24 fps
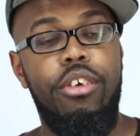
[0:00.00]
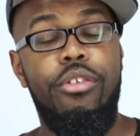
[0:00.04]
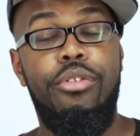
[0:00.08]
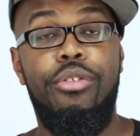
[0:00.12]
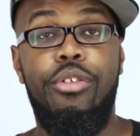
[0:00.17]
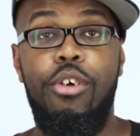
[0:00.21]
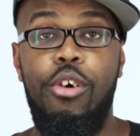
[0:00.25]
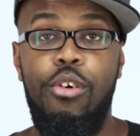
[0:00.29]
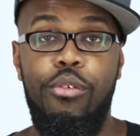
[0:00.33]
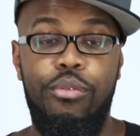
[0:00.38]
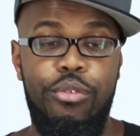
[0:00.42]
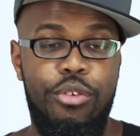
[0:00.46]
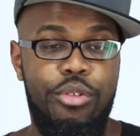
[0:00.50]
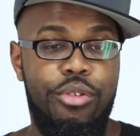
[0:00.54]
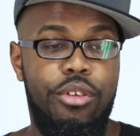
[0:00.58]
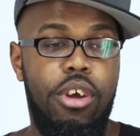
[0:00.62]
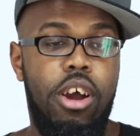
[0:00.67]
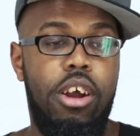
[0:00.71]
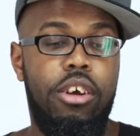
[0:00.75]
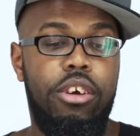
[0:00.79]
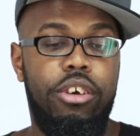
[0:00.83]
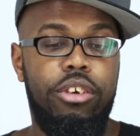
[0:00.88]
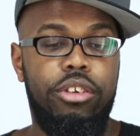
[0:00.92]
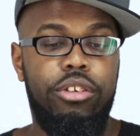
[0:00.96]
So for
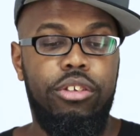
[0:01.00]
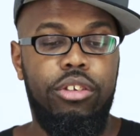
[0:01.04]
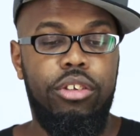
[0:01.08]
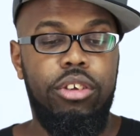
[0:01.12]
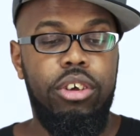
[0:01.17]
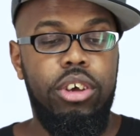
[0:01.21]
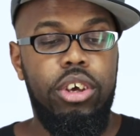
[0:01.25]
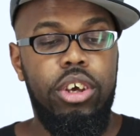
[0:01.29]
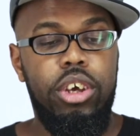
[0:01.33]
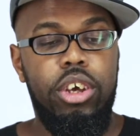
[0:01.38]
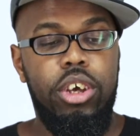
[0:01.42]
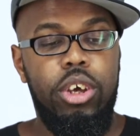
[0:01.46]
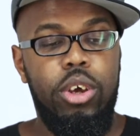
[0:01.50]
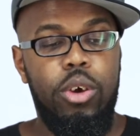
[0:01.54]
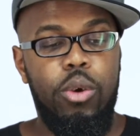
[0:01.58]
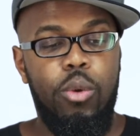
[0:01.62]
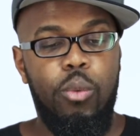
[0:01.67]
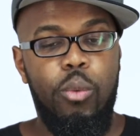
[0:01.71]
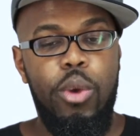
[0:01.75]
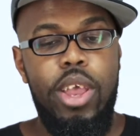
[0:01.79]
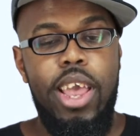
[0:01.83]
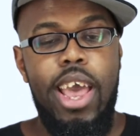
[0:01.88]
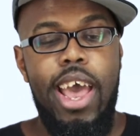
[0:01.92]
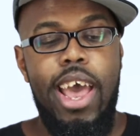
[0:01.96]
starters,
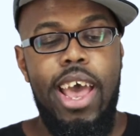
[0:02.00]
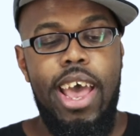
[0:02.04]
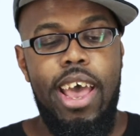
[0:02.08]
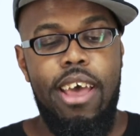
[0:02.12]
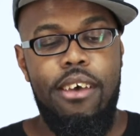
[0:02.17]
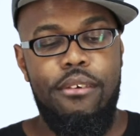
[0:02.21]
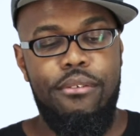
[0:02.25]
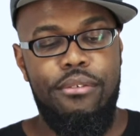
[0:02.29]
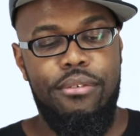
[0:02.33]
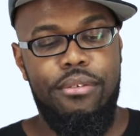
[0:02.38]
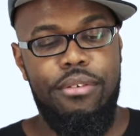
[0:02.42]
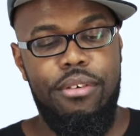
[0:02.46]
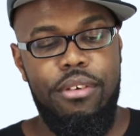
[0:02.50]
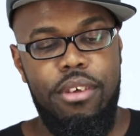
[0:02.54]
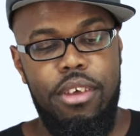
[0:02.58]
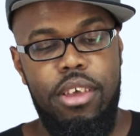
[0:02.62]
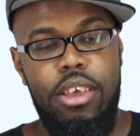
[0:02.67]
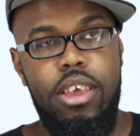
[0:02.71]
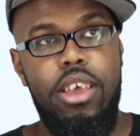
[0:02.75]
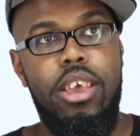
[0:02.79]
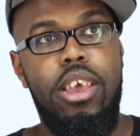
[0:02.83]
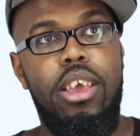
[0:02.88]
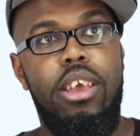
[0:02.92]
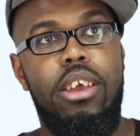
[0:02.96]
we have
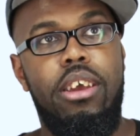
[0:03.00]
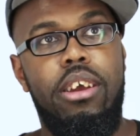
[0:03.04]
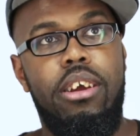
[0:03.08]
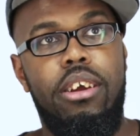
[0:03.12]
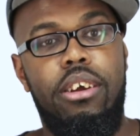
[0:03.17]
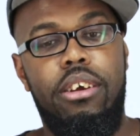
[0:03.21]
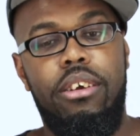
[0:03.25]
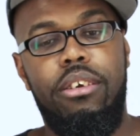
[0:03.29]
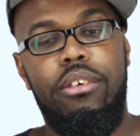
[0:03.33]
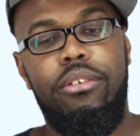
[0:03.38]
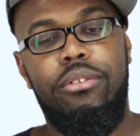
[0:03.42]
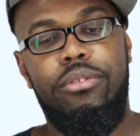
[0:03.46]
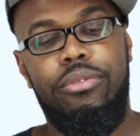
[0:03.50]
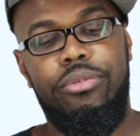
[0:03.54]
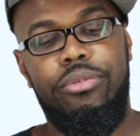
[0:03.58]
here